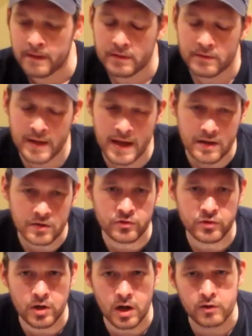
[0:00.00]
Take the
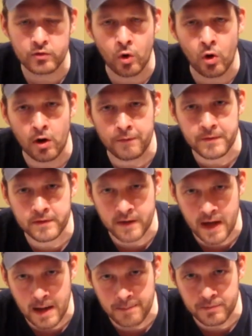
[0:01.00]
cigars off the
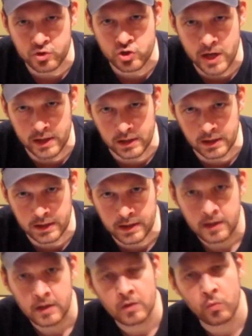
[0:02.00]
top gently,
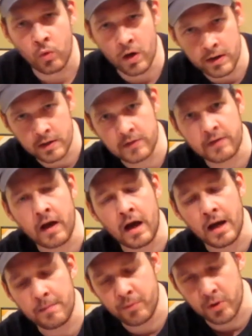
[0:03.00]
one at a
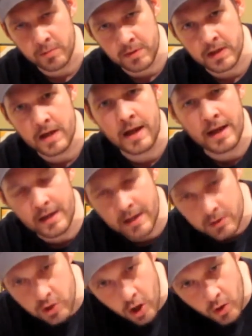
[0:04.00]
time. Put them in
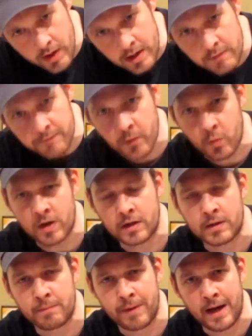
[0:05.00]
and go in for one
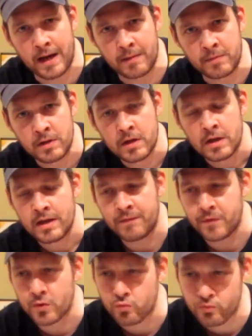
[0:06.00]
at the bottom. If
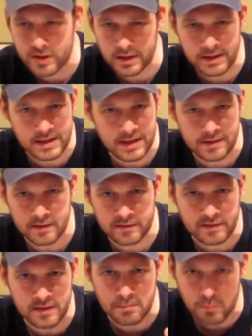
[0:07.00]
you really need to see